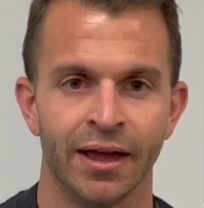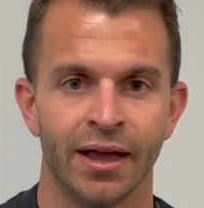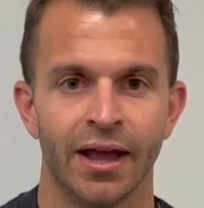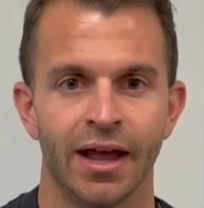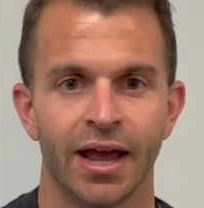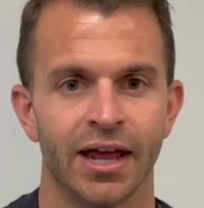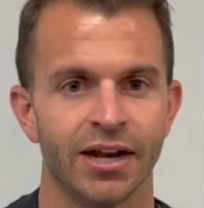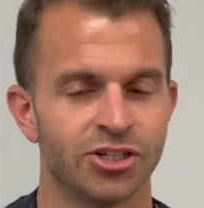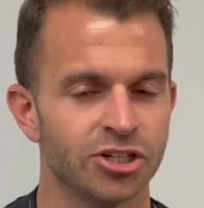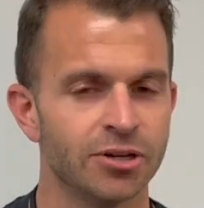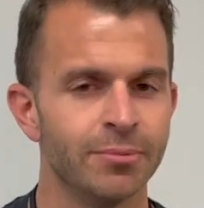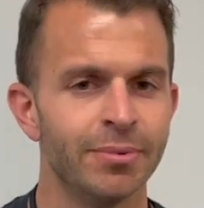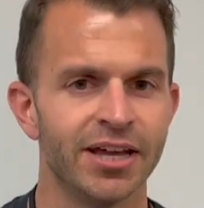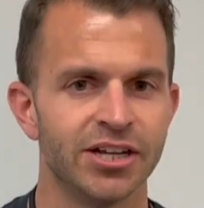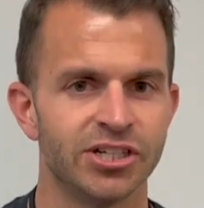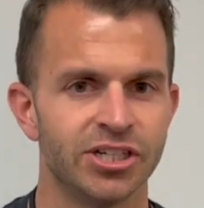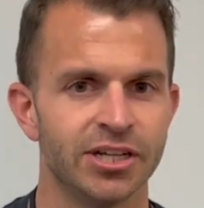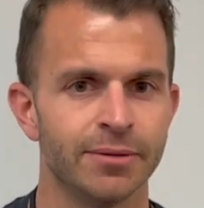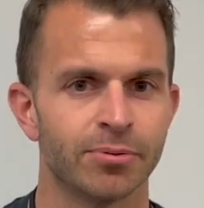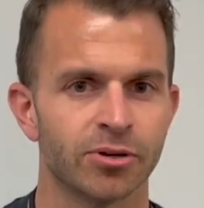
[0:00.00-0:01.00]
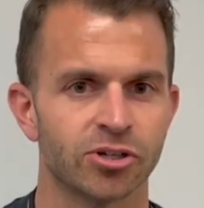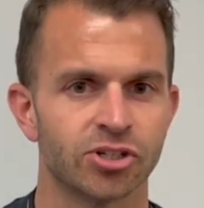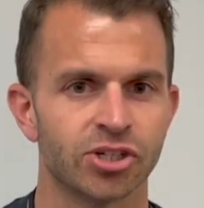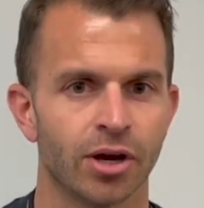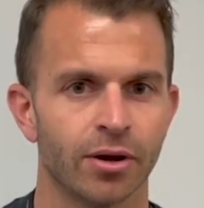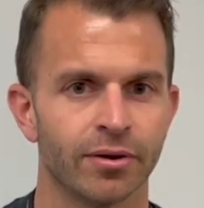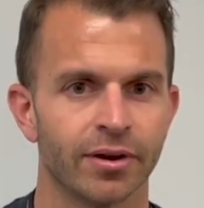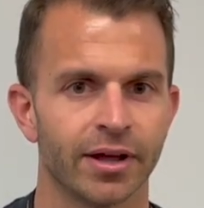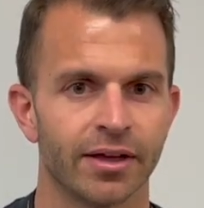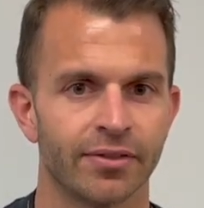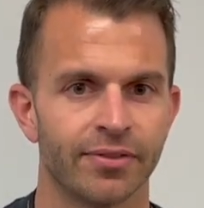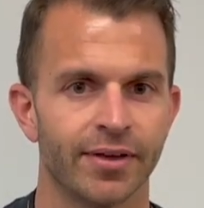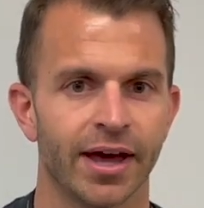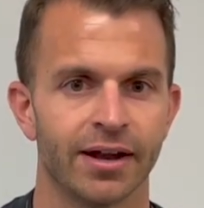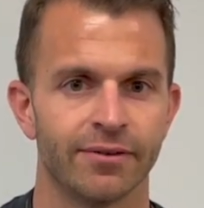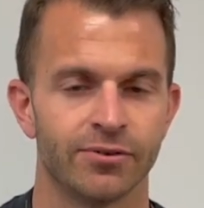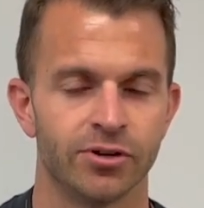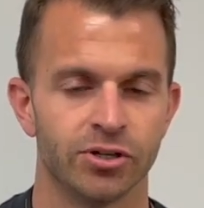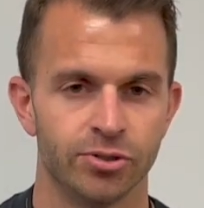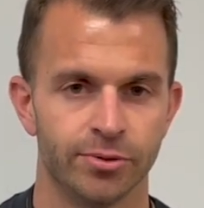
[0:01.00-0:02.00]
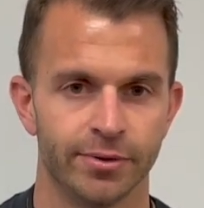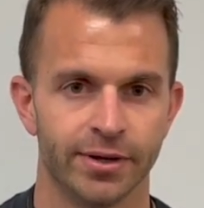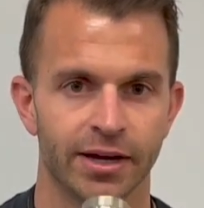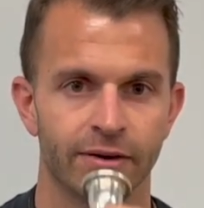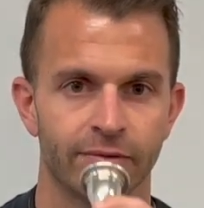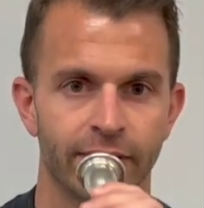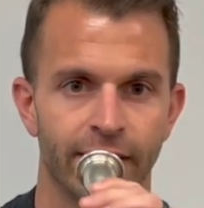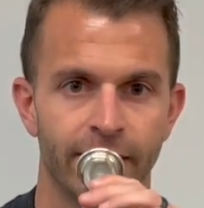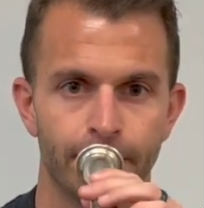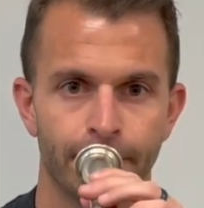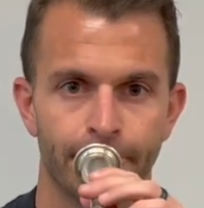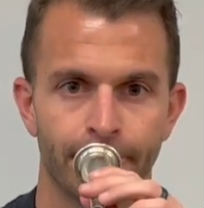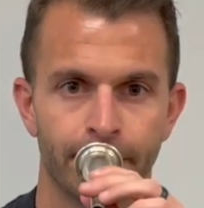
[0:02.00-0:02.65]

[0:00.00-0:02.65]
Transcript: And it should be a deeper tone like that if you're doing it right.